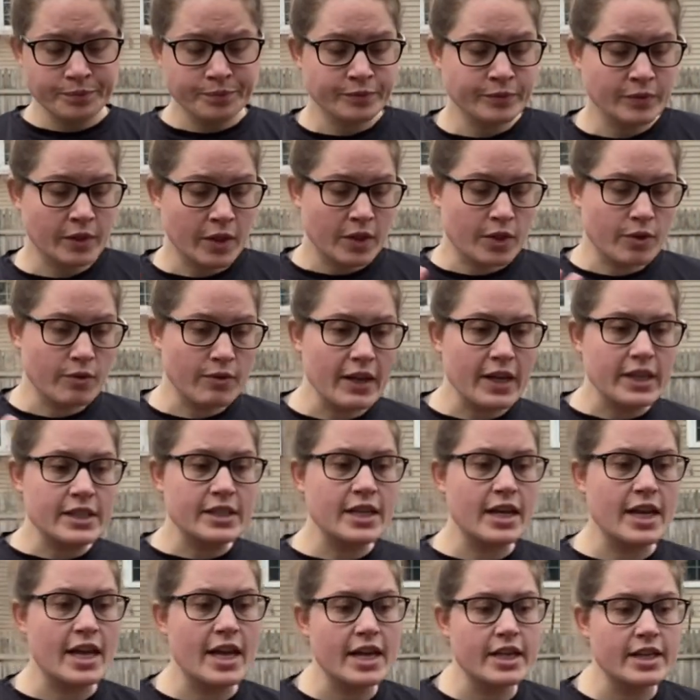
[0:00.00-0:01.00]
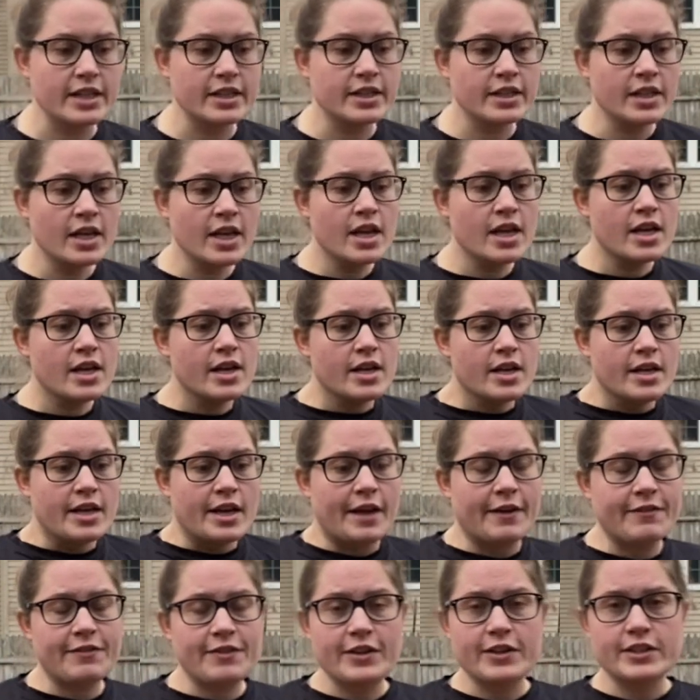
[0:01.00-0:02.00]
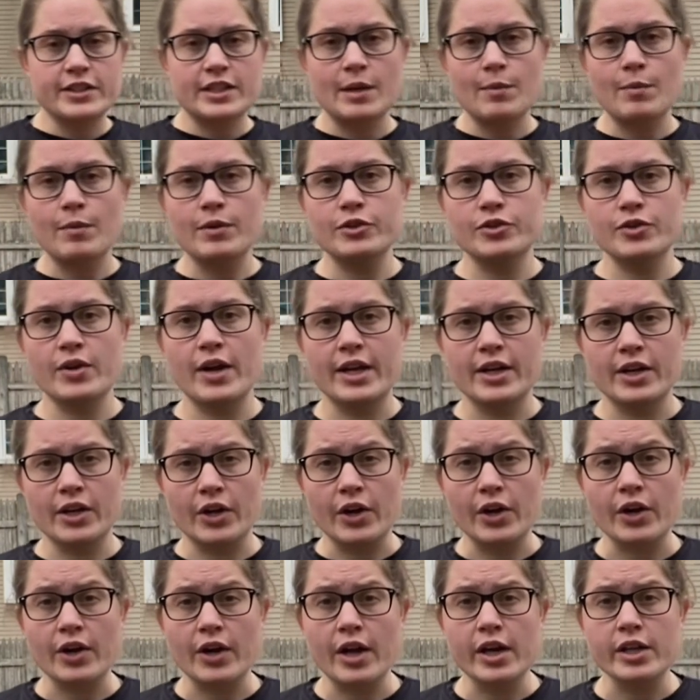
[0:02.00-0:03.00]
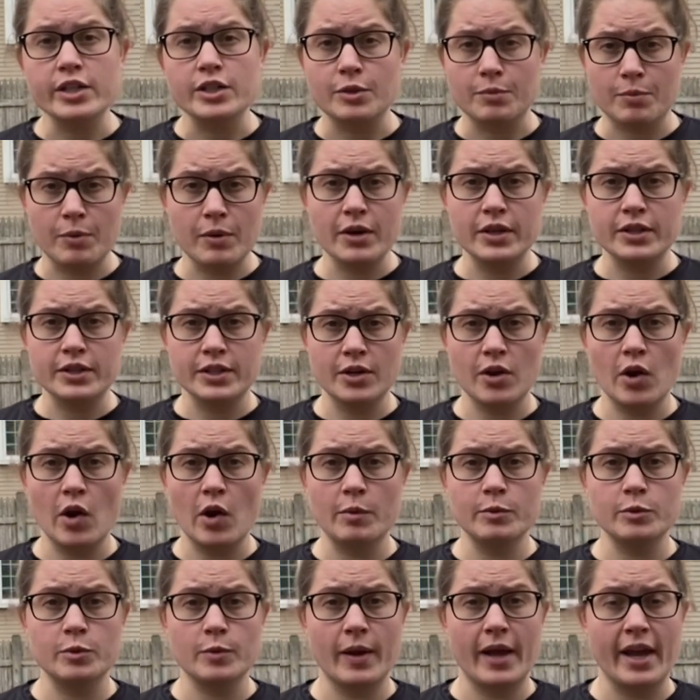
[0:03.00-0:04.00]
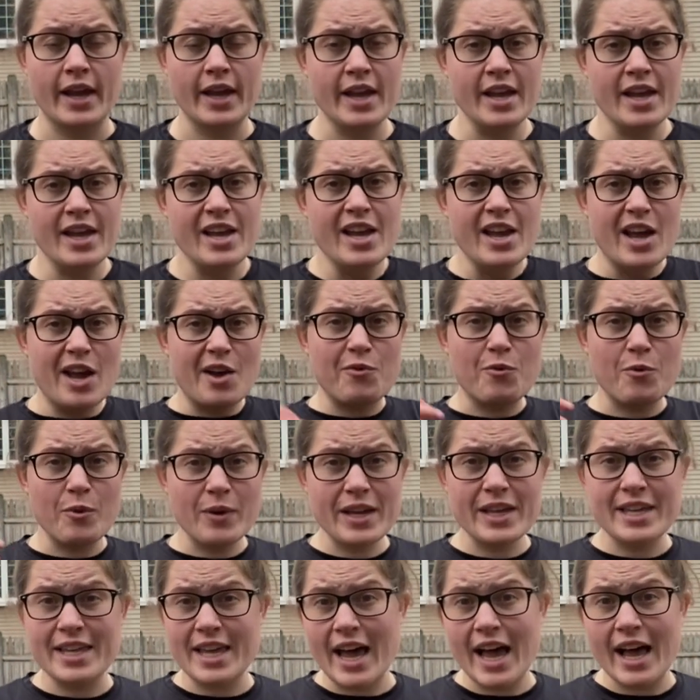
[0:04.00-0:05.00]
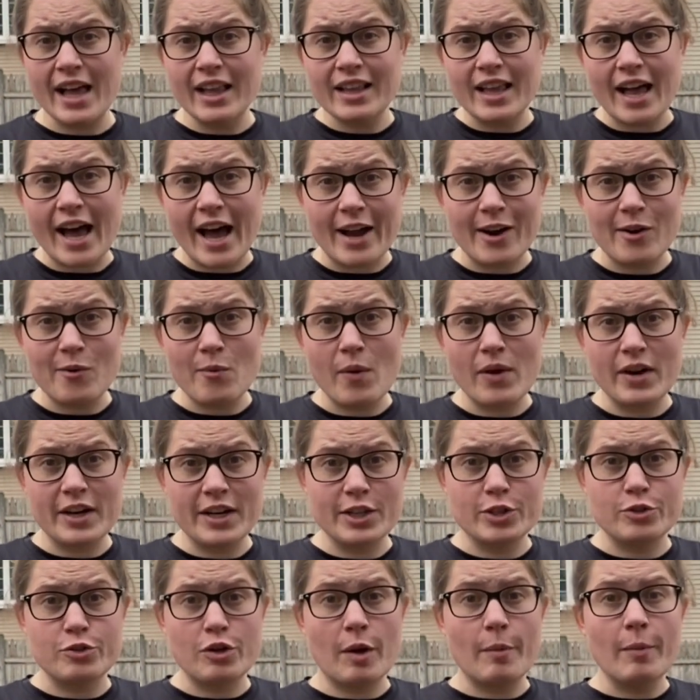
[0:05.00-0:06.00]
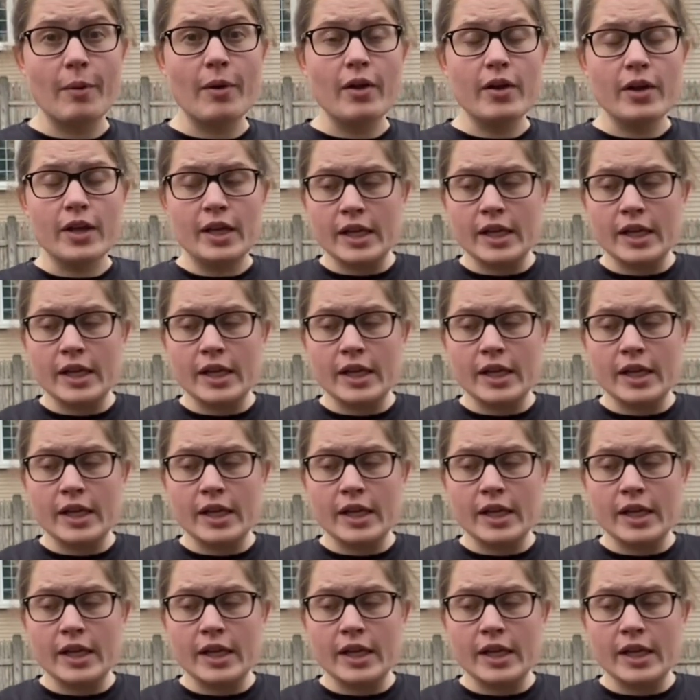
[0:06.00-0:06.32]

The reason is, if there's someone trying to hurt us or put us in harm's way, if we yell, I don't want any trouble,